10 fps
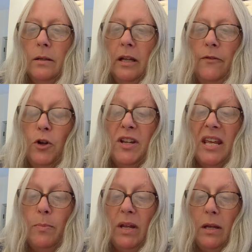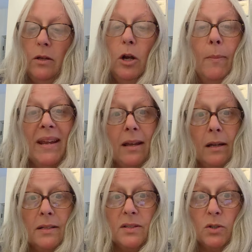If you're keeping it, making
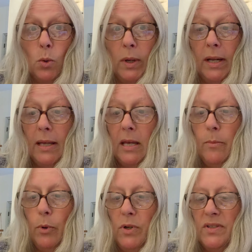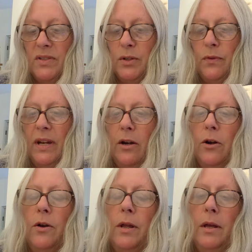it as a toy to keep or as a
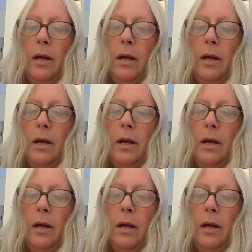souvenir,